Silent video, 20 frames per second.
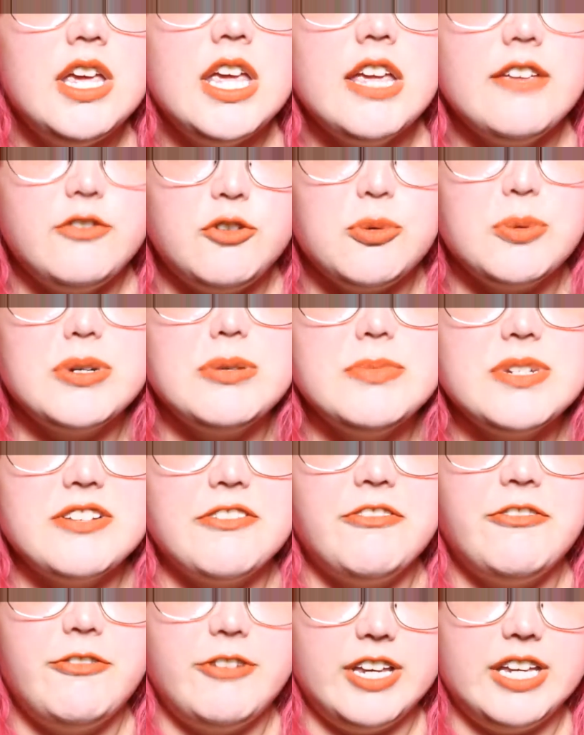if you want them to
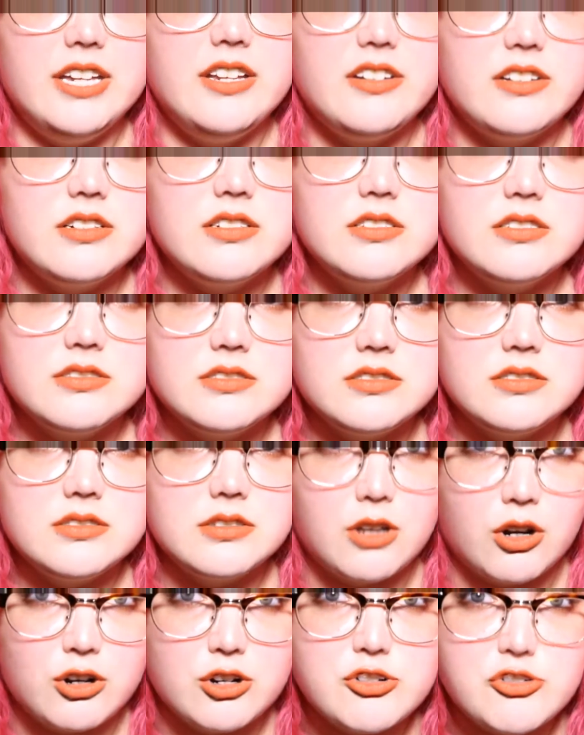fit
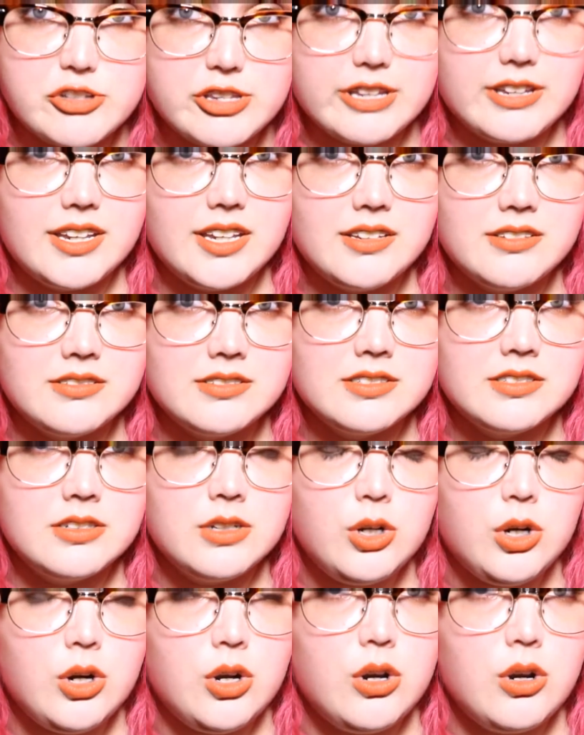largely
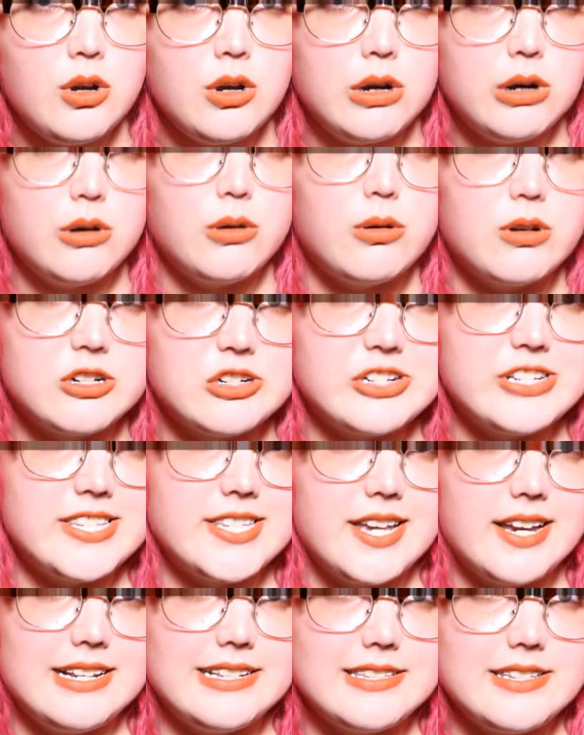order a
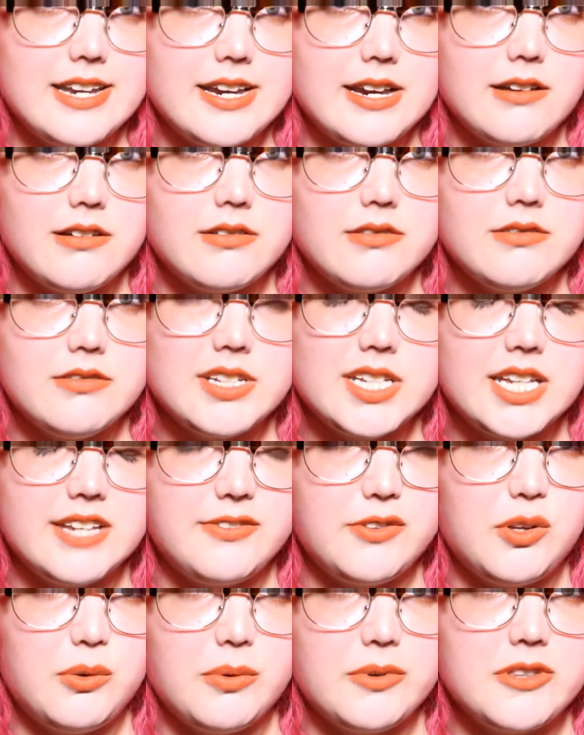size down
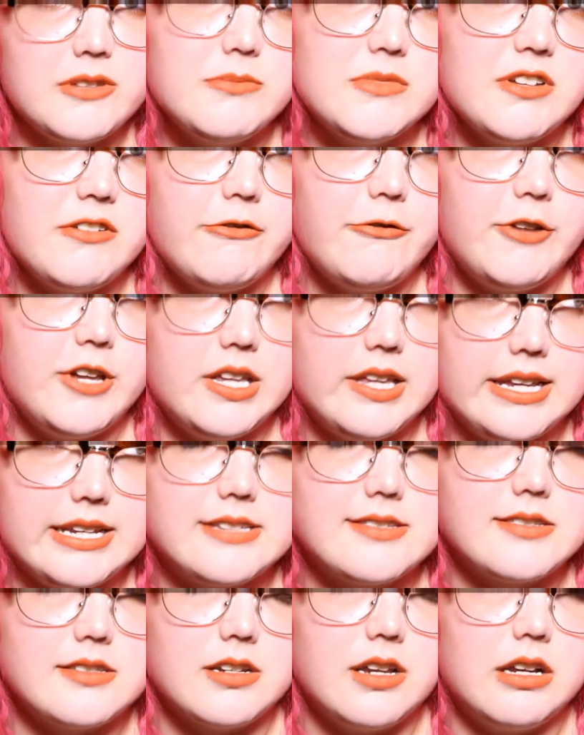if you want them to fit like
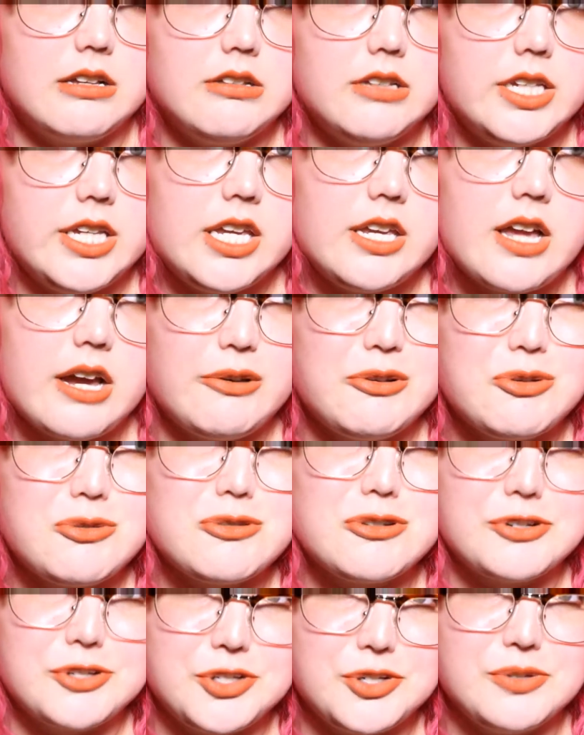snugly I would
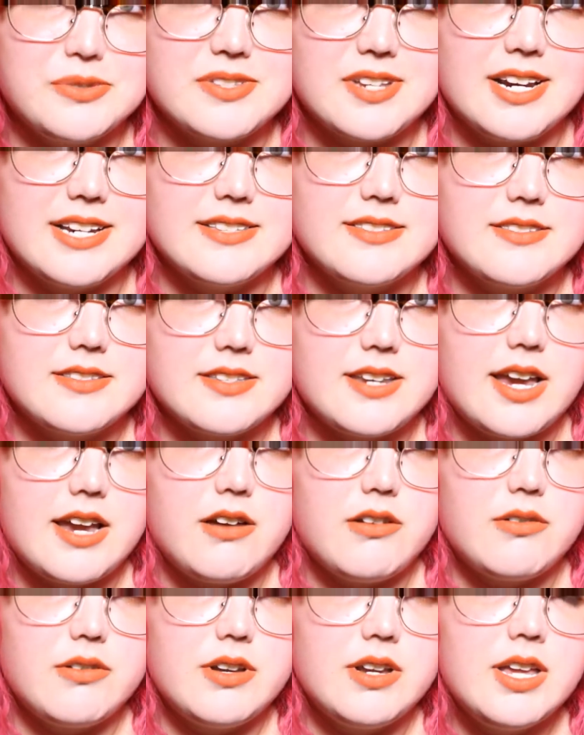order two sizes
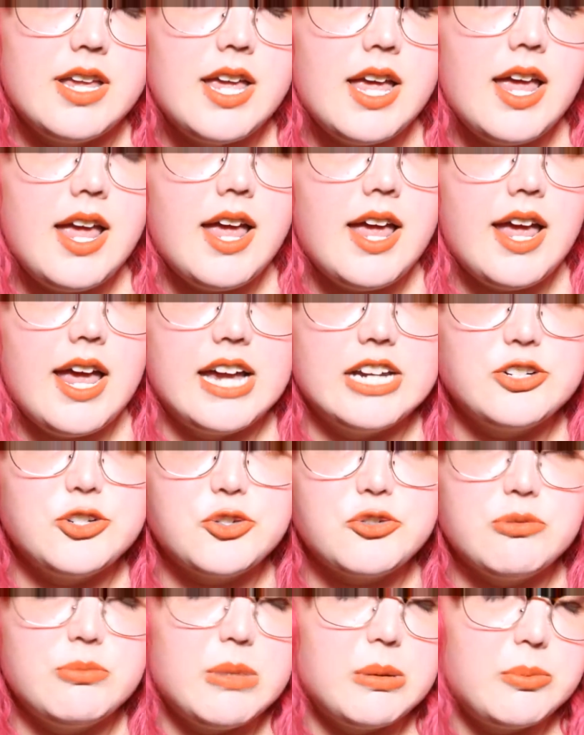down and
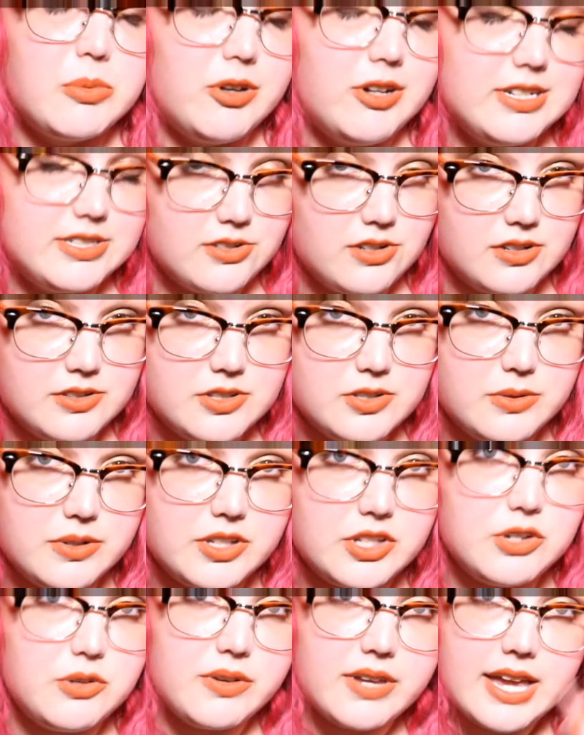just remember it's also
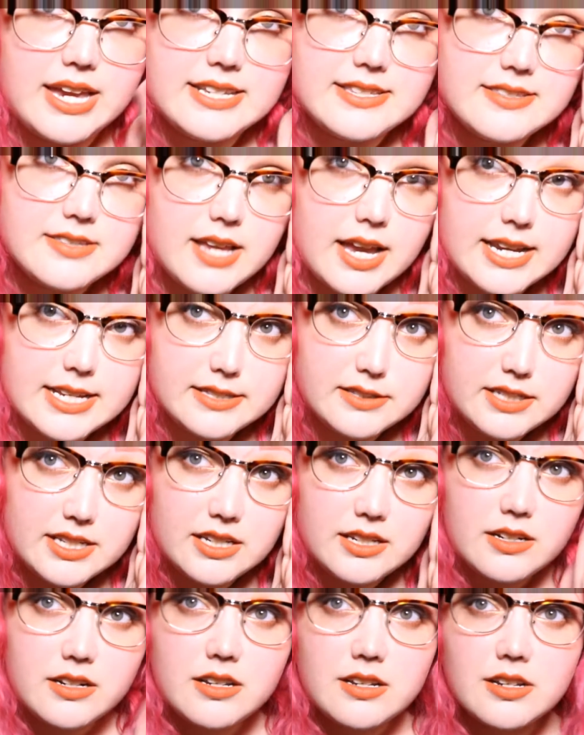in UK
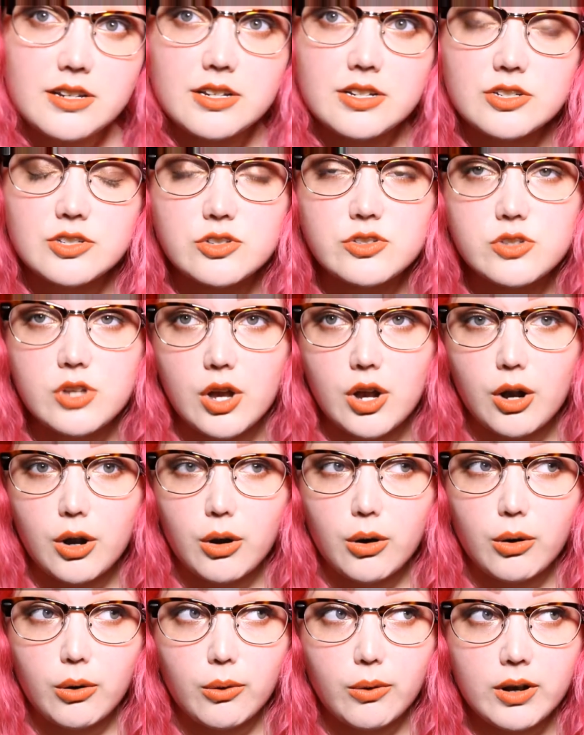sizing
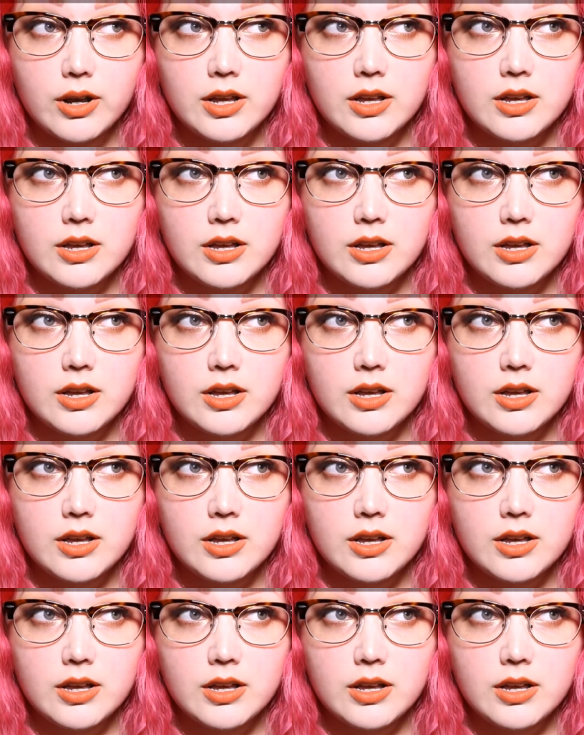so